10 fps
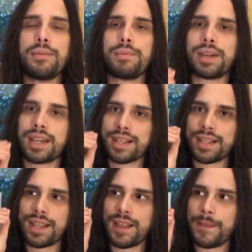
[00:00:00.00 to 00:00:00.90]

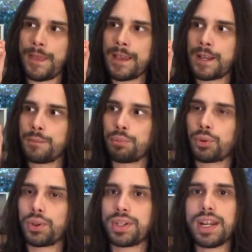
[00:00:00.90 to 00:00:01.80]
because they could
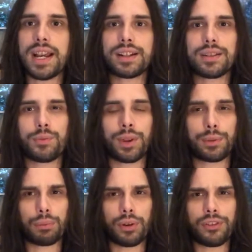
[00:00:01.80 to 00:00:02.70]
predict
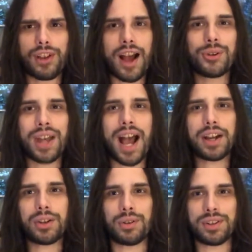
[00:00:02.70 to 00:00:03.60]
with profound
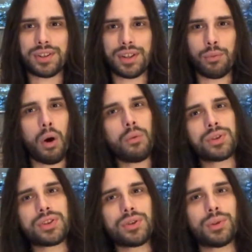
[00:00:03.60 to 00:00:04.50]
accuracy what
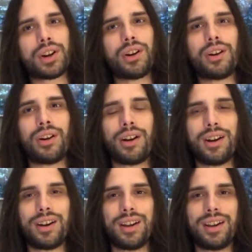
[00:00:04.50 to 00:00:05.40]
was to occur.
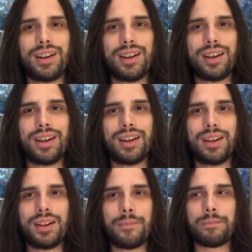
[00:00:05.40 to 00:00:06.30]

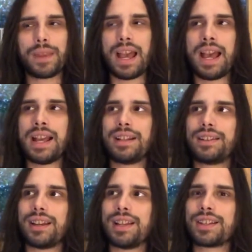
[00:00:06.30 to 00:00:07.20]

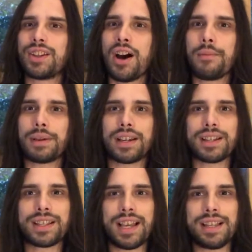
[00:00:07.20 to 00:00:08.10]
And it's not
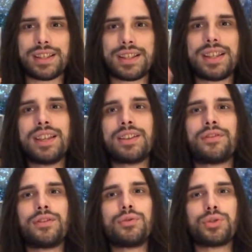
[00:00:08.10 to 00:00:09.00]
because they see the
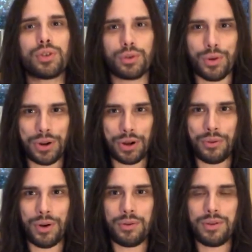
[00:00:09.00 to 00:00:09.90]
future, quote
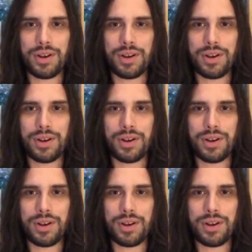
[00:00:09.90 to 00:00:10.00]
unquote,